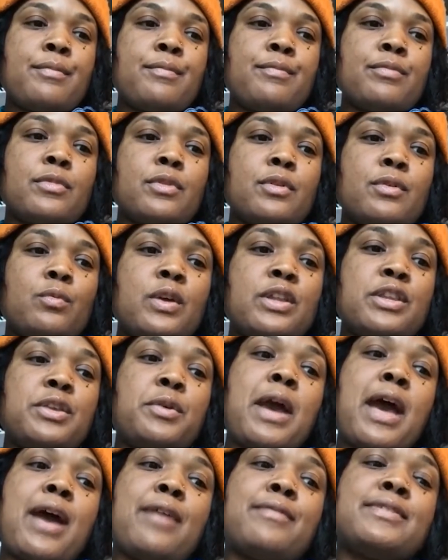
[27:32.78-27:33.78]
When you
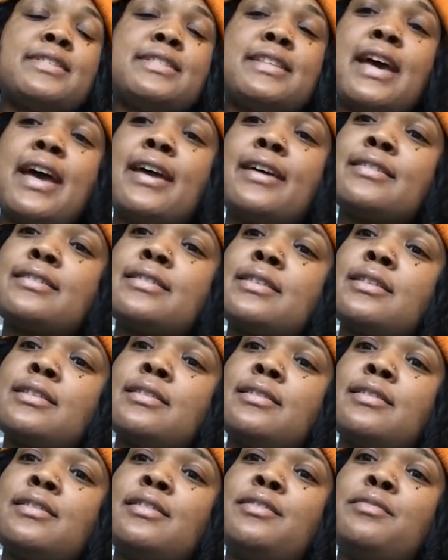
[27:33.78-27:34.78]
have sex,
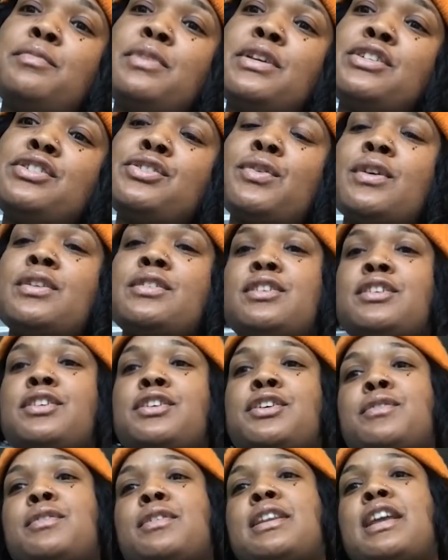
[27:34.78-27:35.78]
be sure to
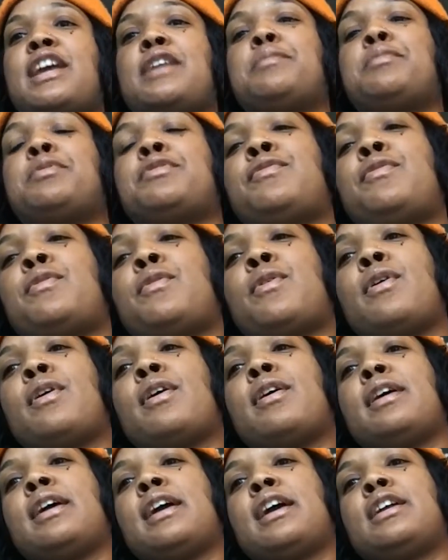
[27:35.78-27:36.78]
urinate before
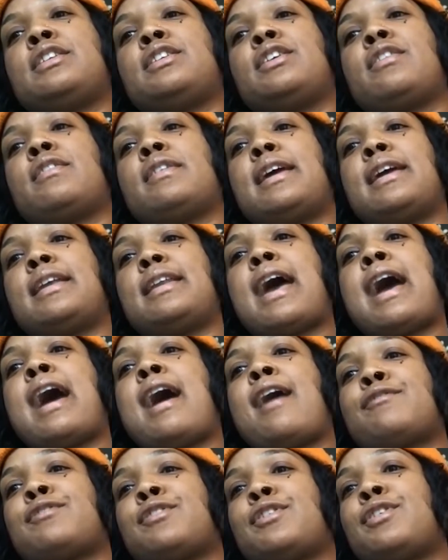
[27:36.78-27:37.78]
and urinate
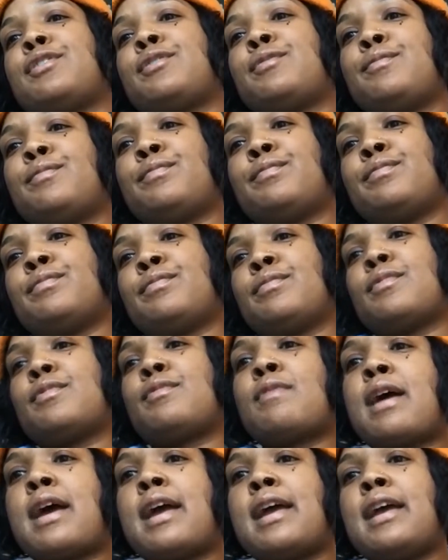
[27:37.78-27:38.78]
after,
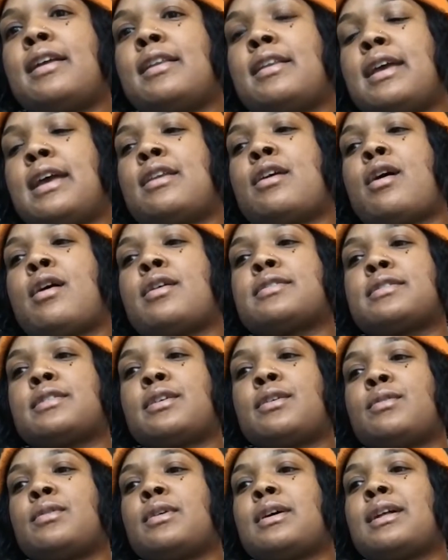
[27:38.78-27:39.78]
right? And
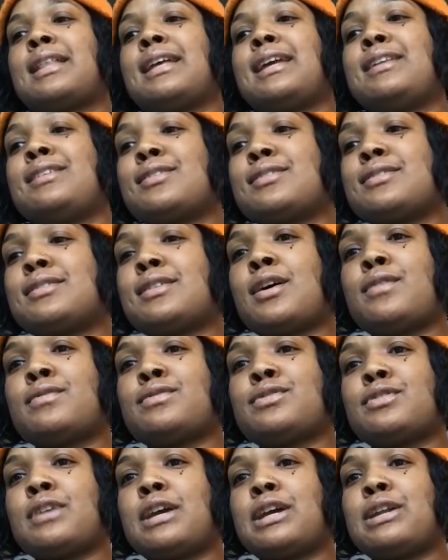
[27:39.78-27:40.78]
also clean yourself
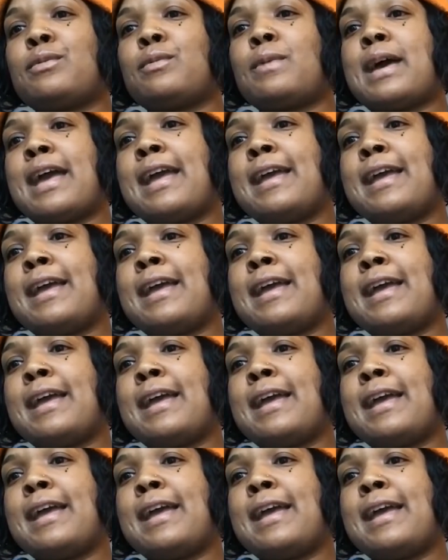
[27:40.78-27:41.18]
straight away.